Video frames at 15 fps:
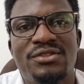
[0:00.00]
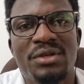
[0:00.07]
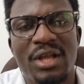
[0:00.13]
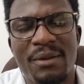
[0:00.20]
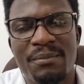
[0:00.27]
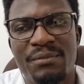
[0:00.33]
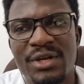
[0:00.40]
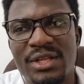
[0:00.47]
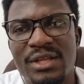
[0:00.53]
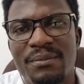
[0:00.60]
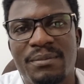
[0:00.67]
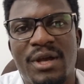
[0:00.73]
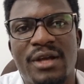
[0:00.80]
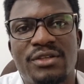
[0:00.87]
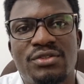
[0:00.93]
you can bring it
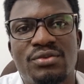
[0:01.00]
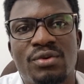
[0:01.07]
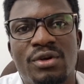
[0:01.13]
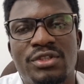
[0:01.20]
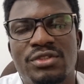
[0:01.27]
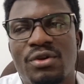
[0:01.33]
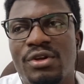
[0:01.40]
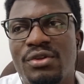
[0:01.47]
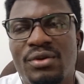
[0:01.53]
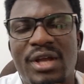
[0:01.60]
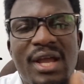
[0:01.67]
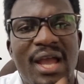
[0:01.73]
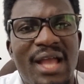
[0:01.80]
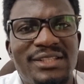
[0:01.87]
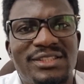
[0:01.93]
back to us, or you
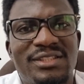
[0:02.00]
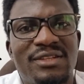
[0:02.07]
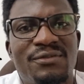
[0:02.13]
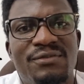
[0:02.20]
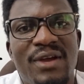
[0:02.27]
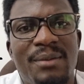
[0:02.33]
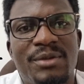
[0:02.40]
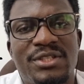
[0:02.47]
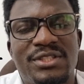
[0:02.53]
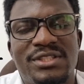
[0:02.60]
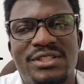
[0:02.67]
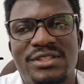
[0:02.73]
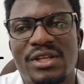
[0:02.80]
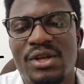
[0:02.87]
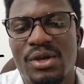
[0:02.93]
can ask the
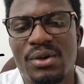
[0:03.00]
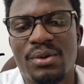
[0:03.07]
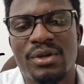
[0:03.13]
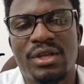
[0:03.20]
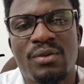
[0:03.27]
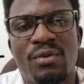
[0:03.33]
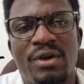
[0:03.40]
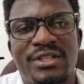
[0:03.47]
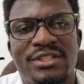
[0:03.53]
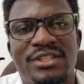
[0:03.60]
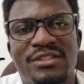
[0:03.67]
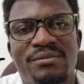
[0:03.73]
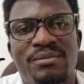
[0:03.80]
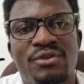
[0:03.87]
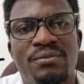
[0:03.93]
pharmacist, okay, what's
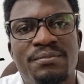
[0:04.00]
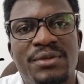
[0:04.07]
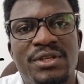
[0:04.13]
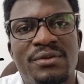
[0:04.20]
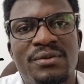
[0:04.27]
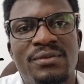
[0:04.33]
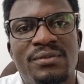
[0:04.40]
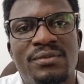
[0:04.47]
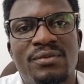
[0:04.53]
this blue pill?